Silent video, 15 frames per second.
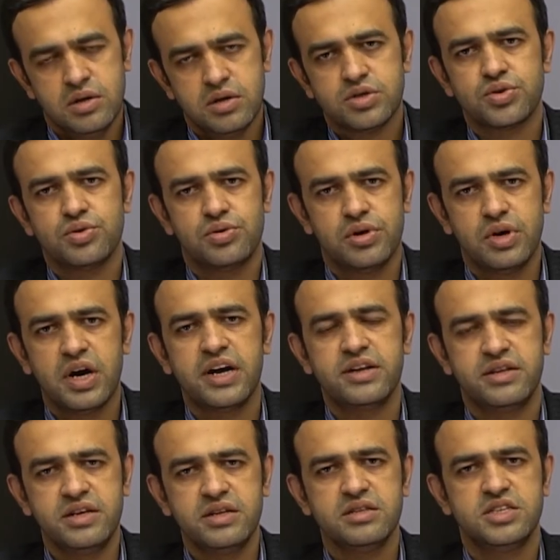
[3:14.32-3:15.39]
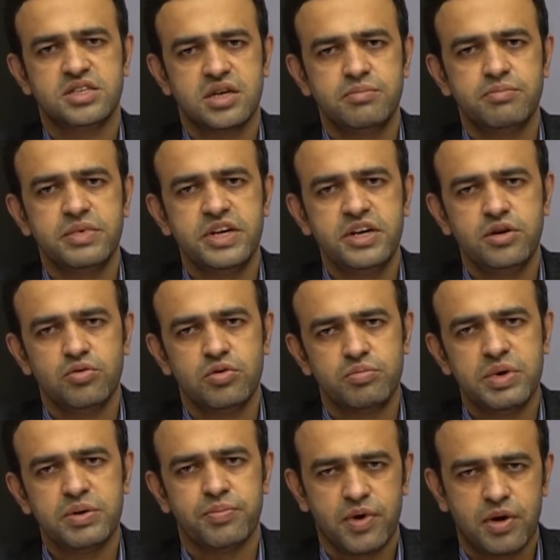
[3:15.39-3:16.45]
So I think this company would
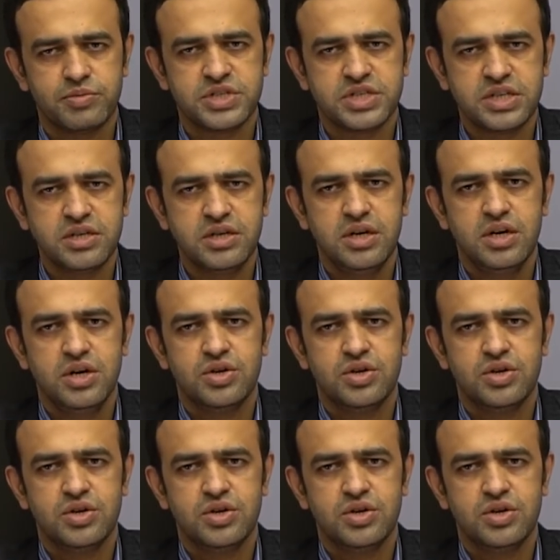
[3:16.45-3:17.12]
be promising.